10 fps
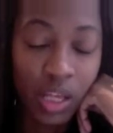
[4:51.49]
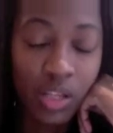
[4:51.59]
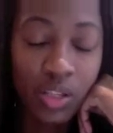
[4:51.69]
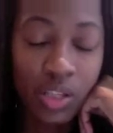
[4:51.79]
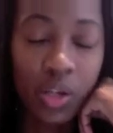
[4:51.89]

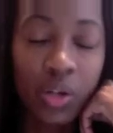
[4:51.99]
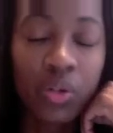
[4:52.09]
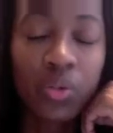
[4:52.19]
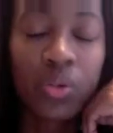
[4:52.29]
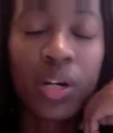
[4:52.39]

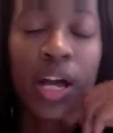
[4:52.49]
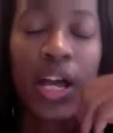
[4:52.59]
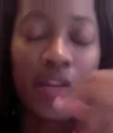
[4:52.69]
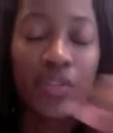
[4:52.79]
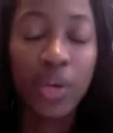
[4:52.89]
So
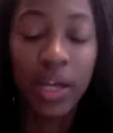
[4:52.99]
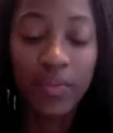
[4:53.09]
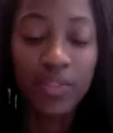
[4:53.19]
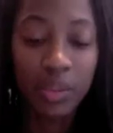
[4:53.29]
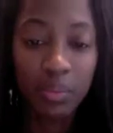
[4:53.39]
if you
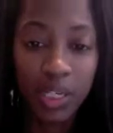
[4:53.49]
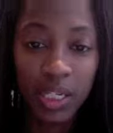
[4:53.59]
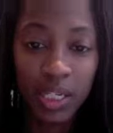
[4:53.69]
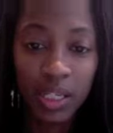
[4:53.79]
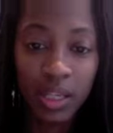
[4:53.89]
have
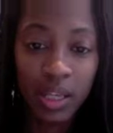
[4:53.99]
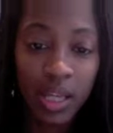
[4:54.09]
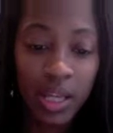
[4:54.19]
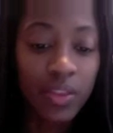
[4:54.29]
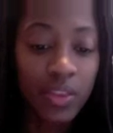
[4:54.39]
somebody
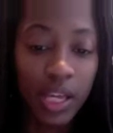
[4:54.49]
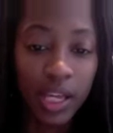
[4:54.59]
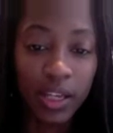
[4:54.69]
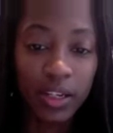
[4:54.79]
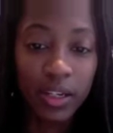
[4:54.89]

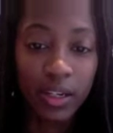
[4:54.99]
that